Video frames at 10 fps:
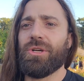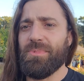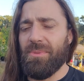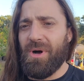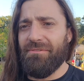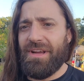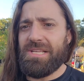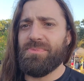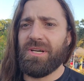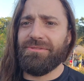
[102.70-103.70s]
look me up on
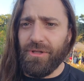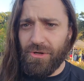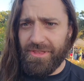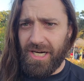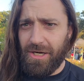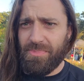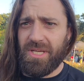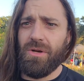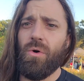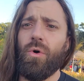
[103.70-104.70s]
Facebook, Float
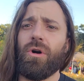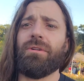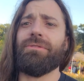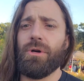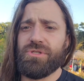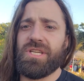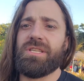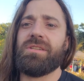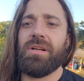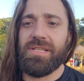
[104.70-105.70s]
Therapy, or Float
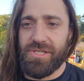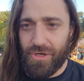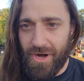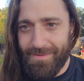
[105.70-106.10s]
Jesus on Instagram.